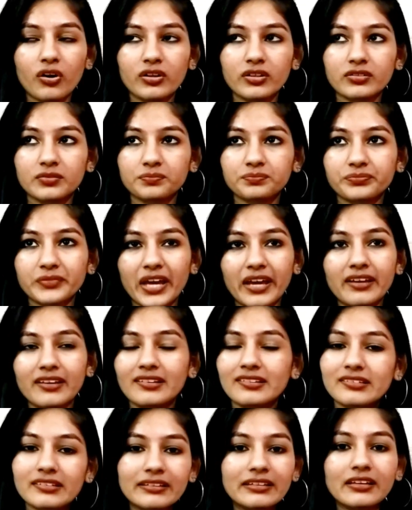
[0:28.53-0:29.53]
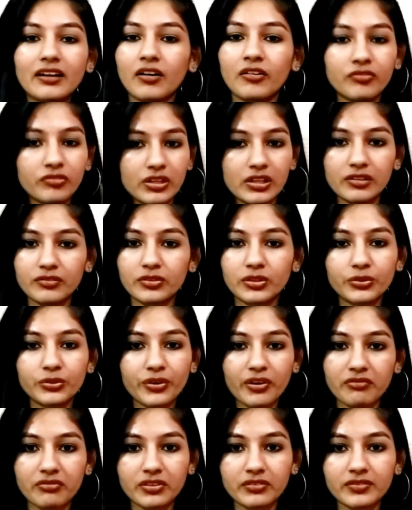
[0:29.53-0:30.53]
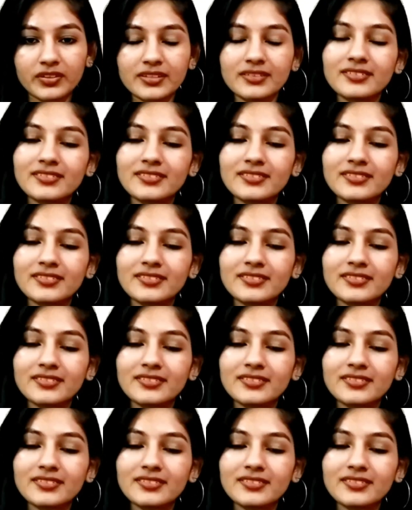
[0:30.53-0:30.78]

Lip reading: easily available to everyone.